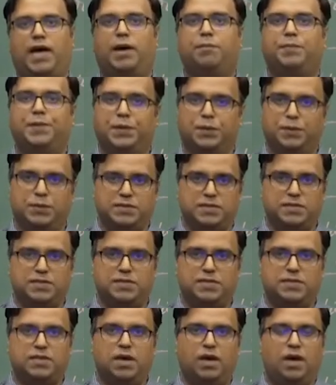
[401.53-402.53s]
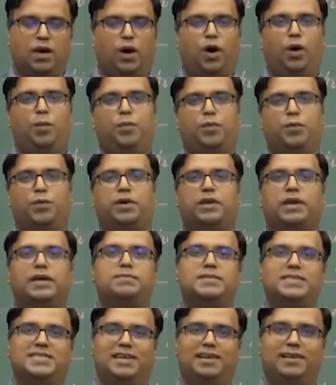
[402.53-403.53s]
apoptosis or
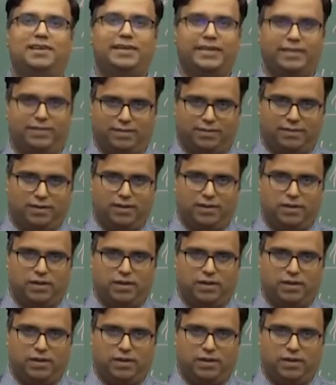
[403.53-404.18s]
programmed cell death.